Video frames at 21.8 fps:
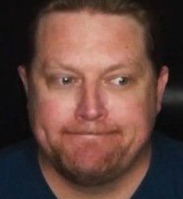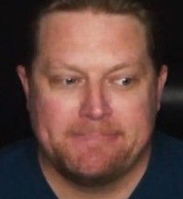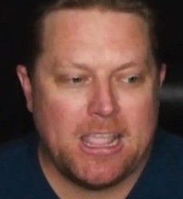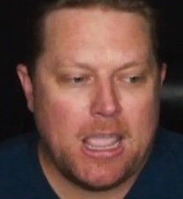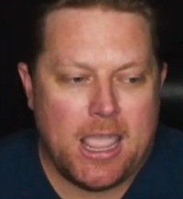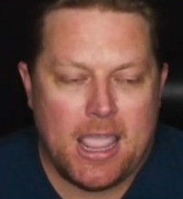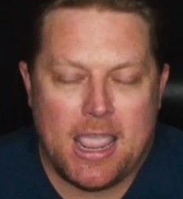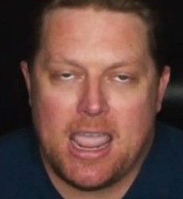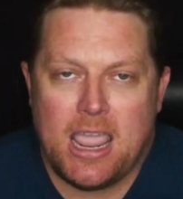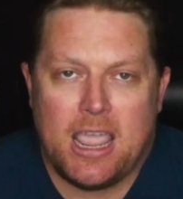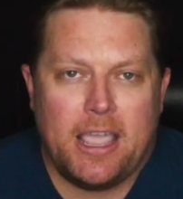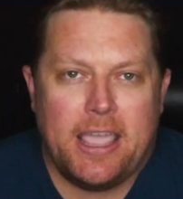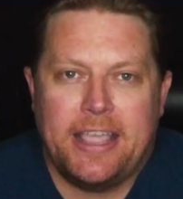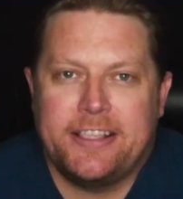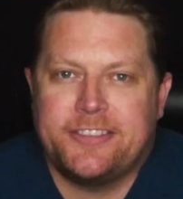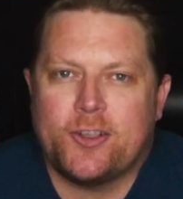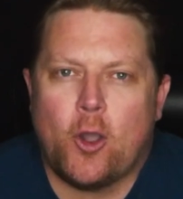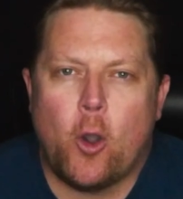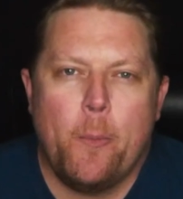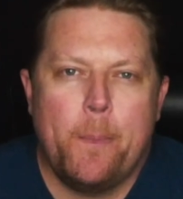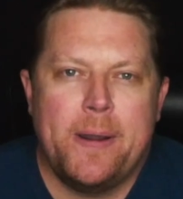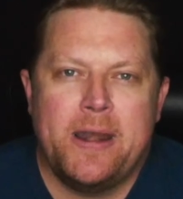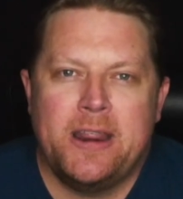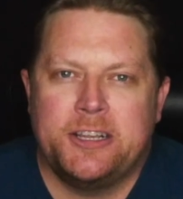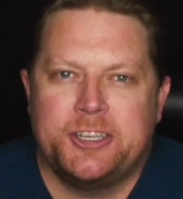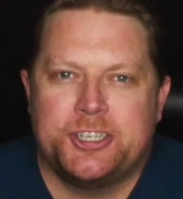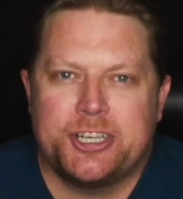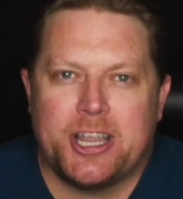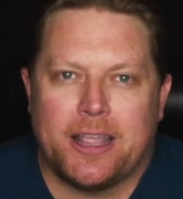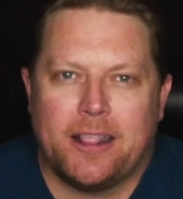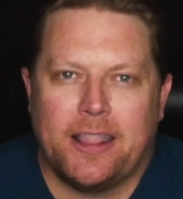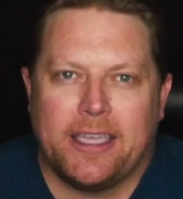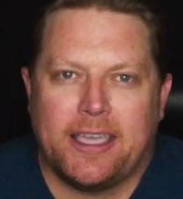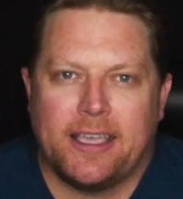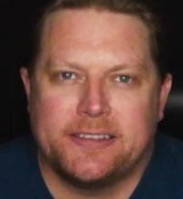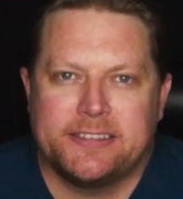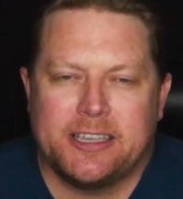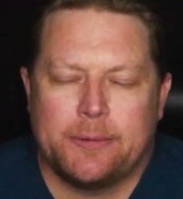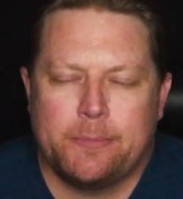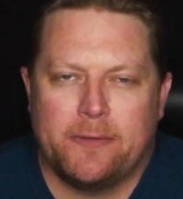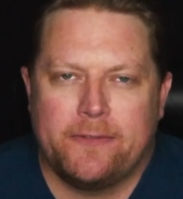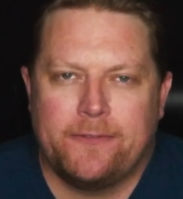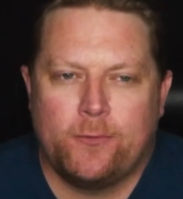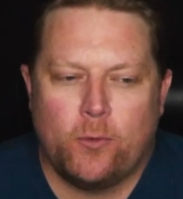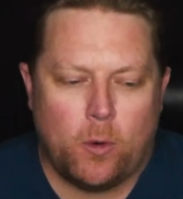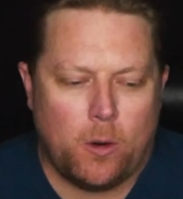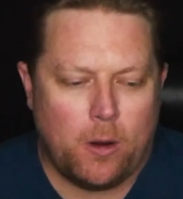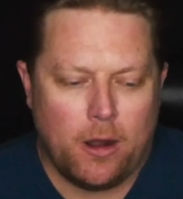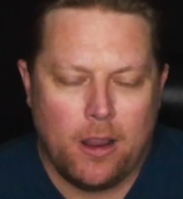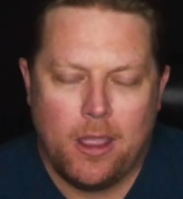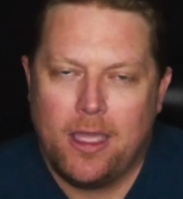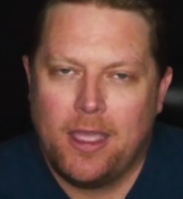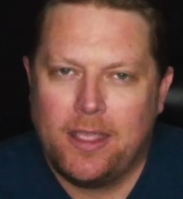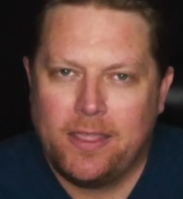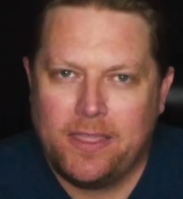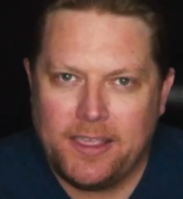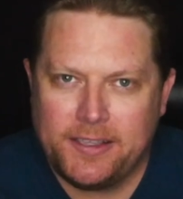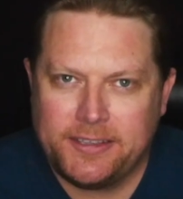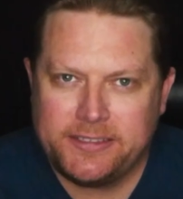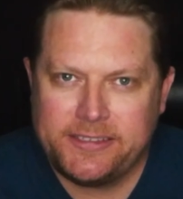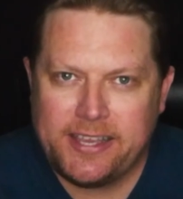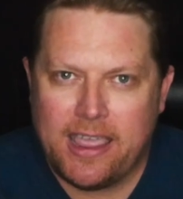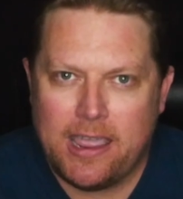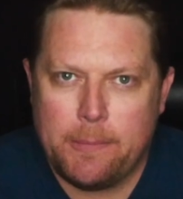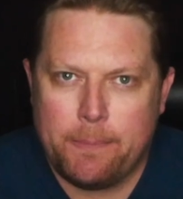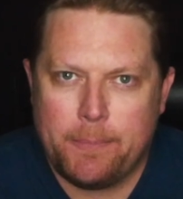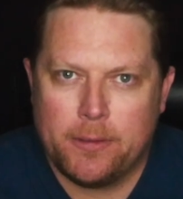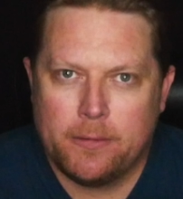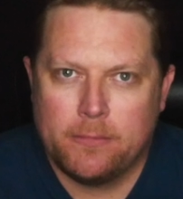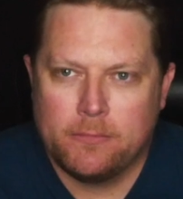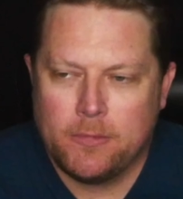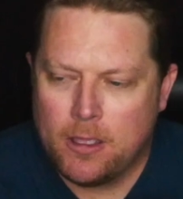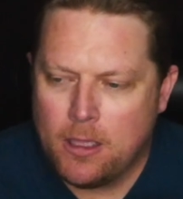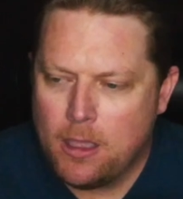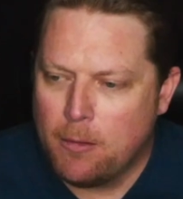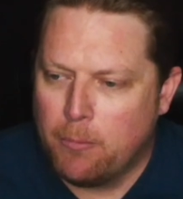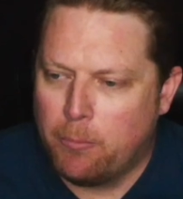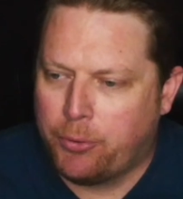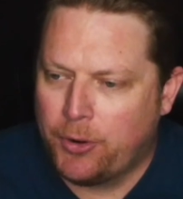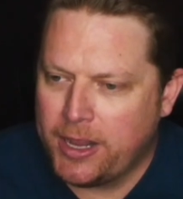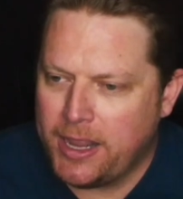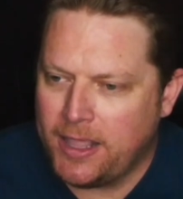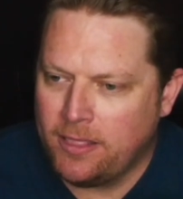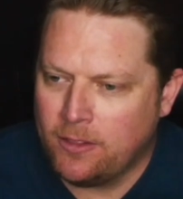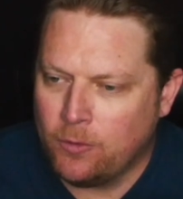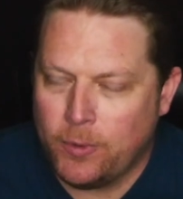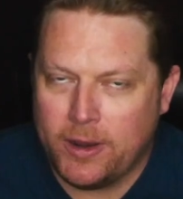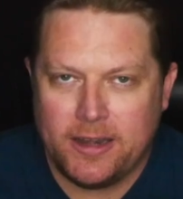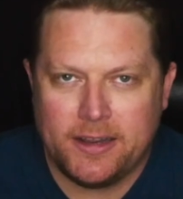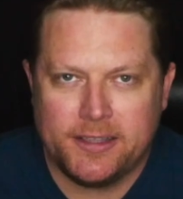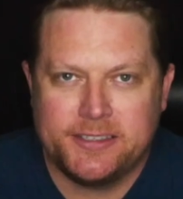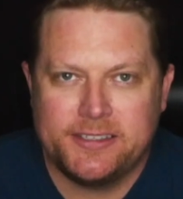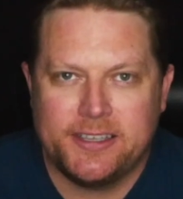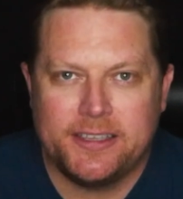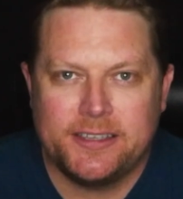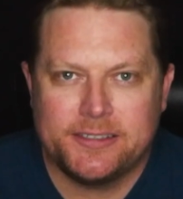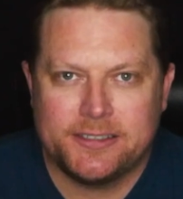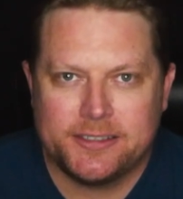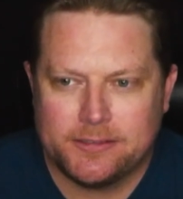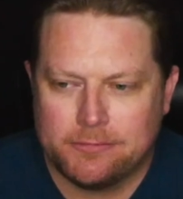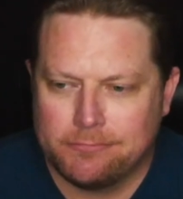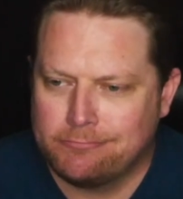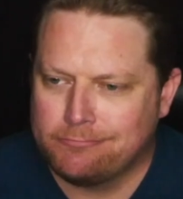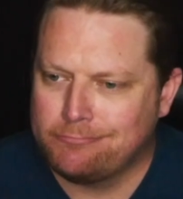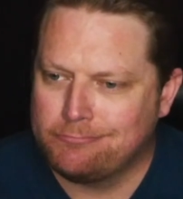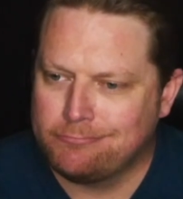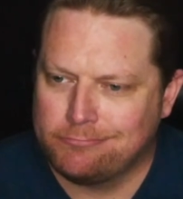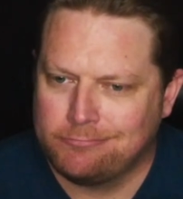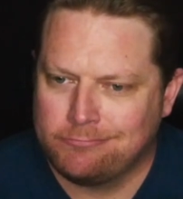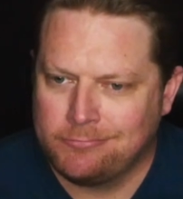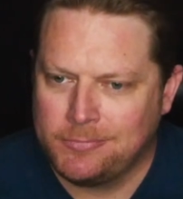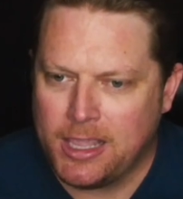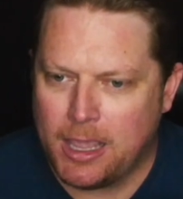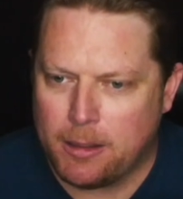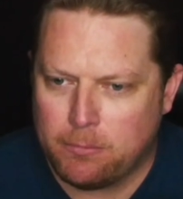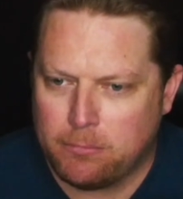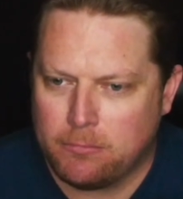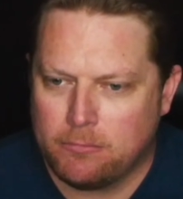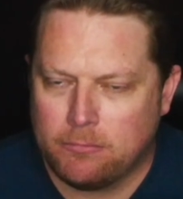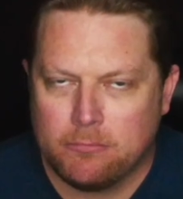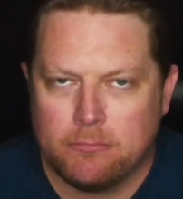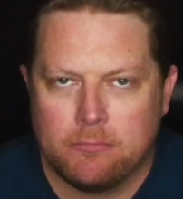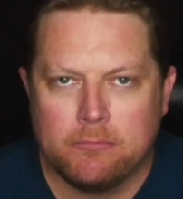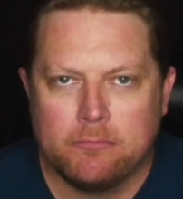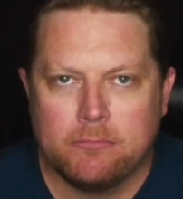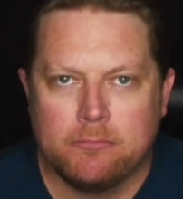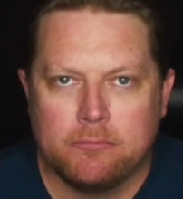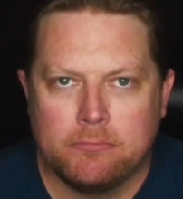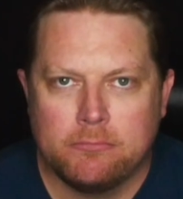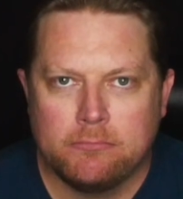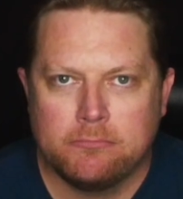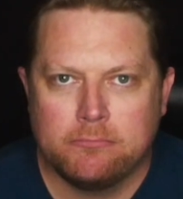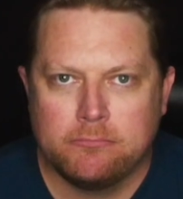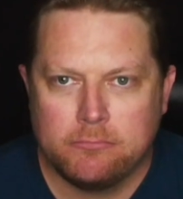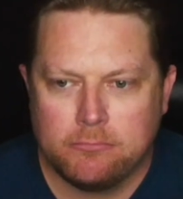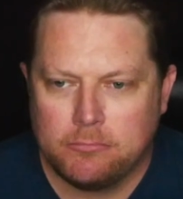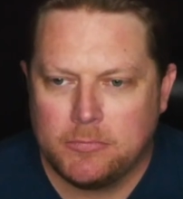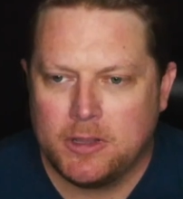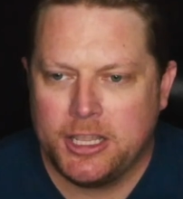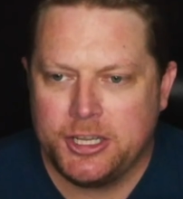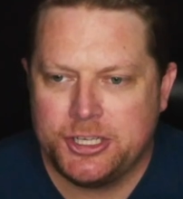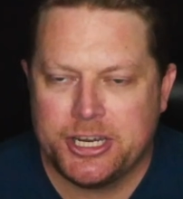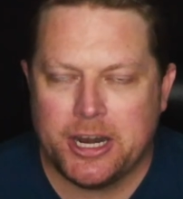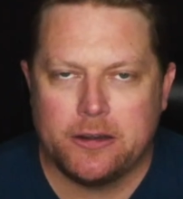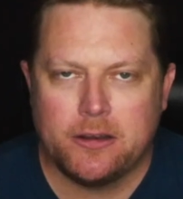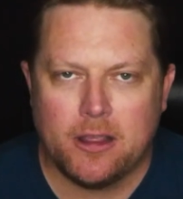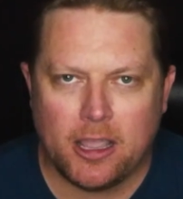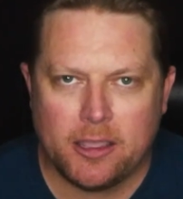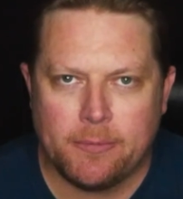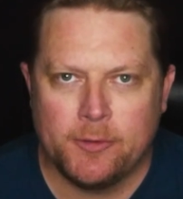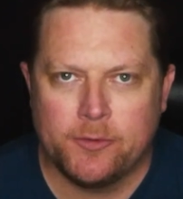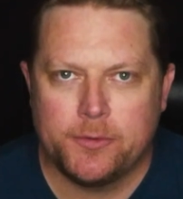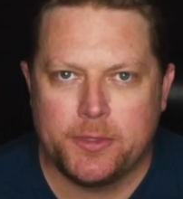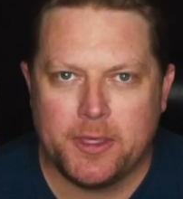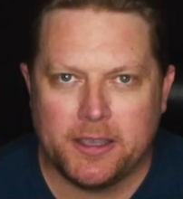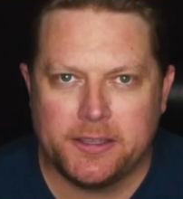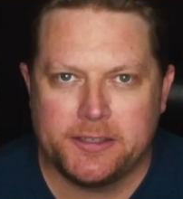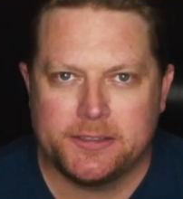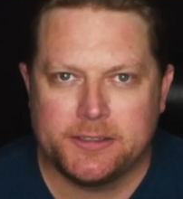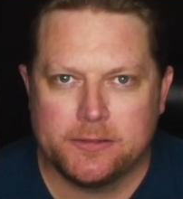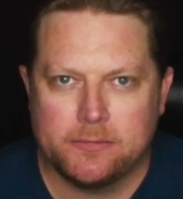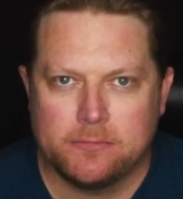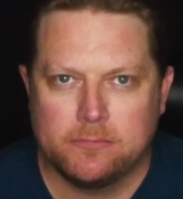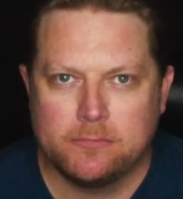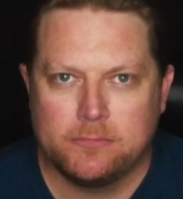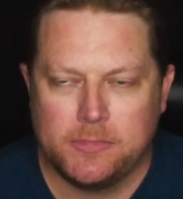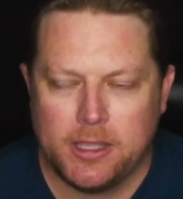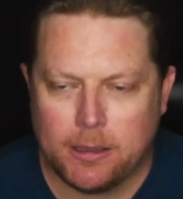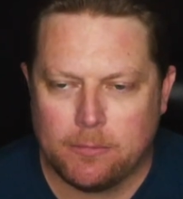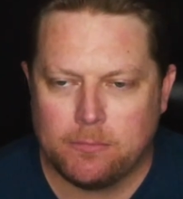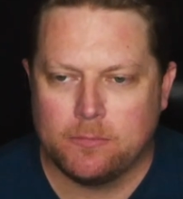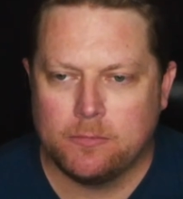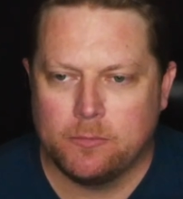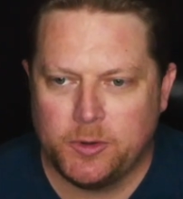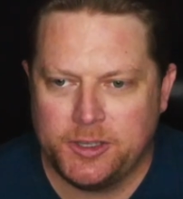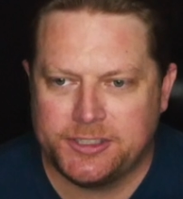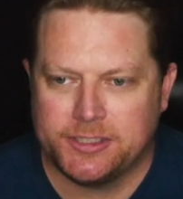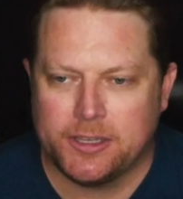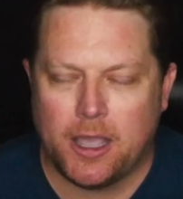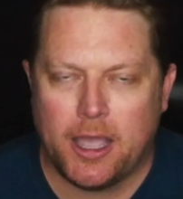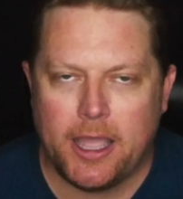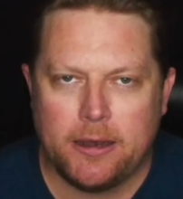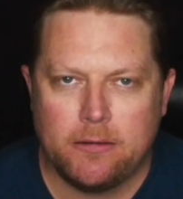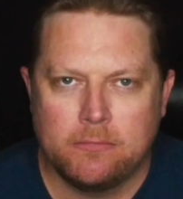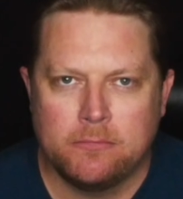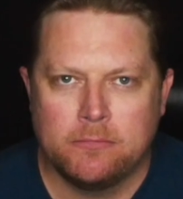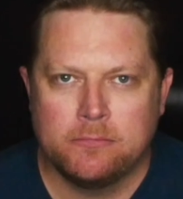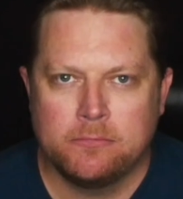It, it, it's open and shut, like I said before. This tape, bring in the witnesses. Yep, he shared documents with us. Yep, we saw it.